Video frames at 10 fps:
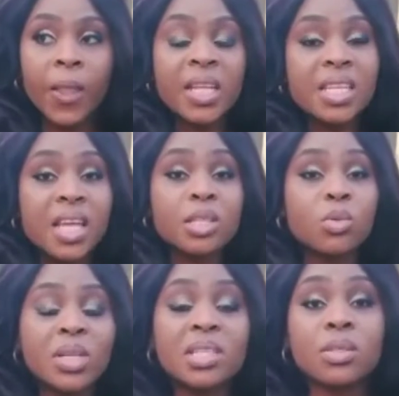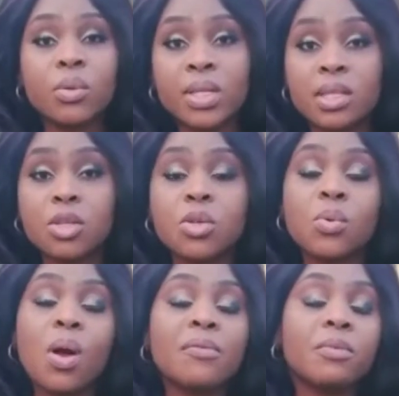in the year 2020,
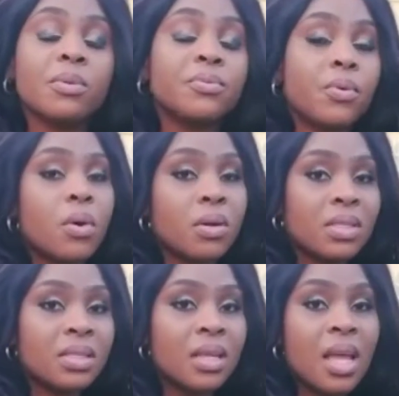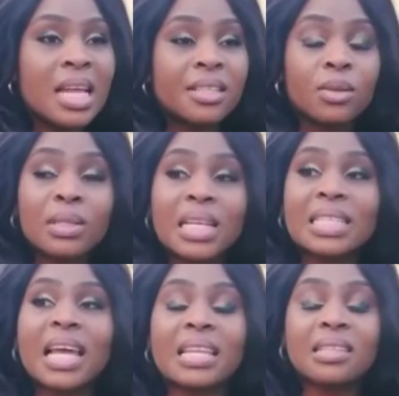you have to be focused. Don't
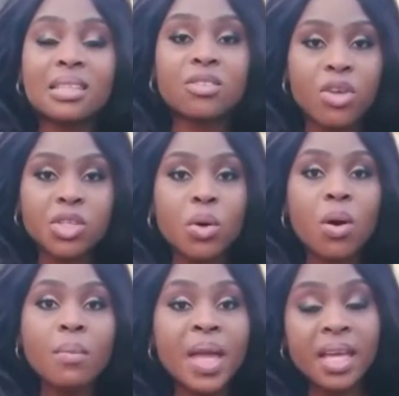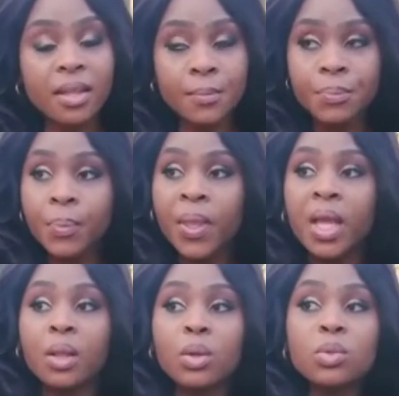let any distraction come in.
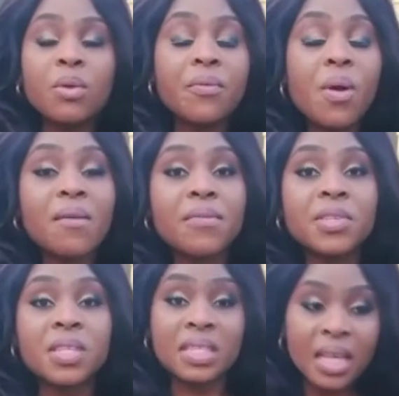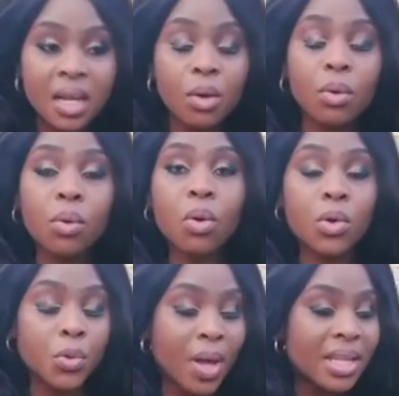And also, if you have a circle
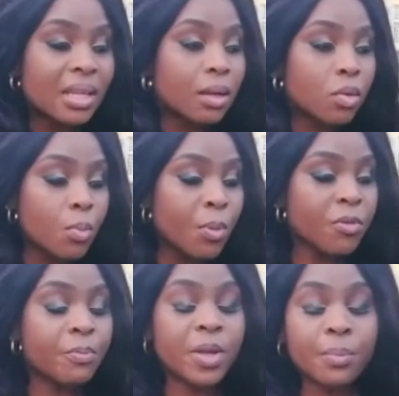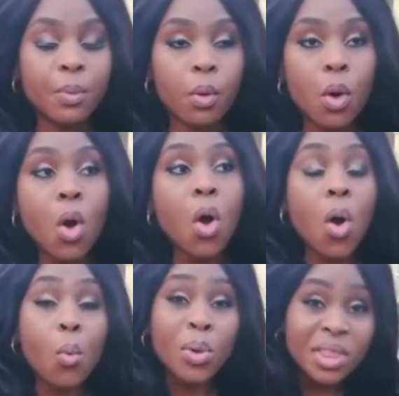or you are in a group of people
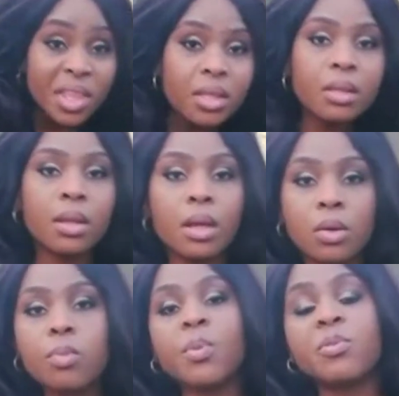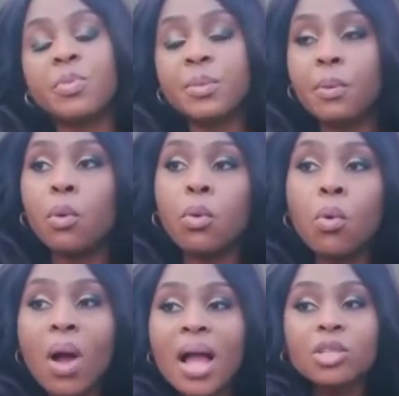or within a group of people
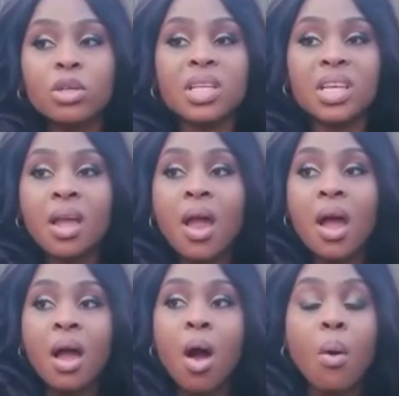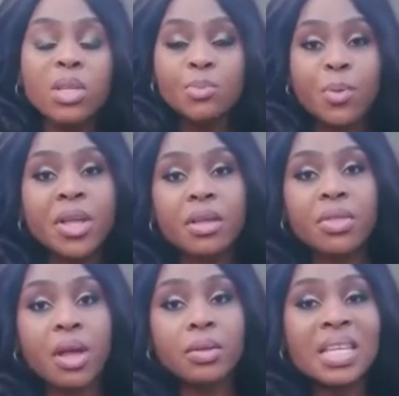who actually always bring you
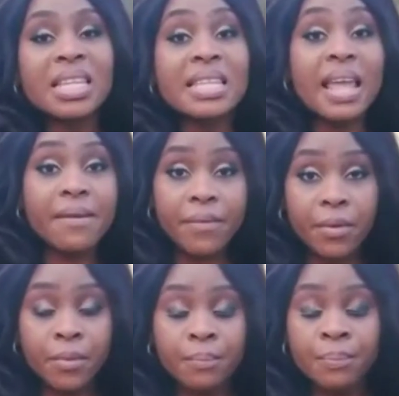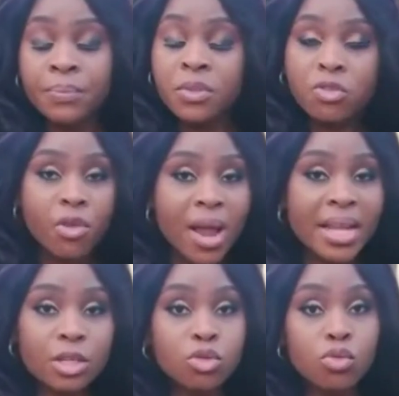down, they never
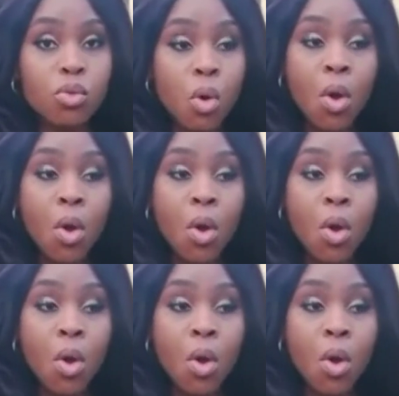try to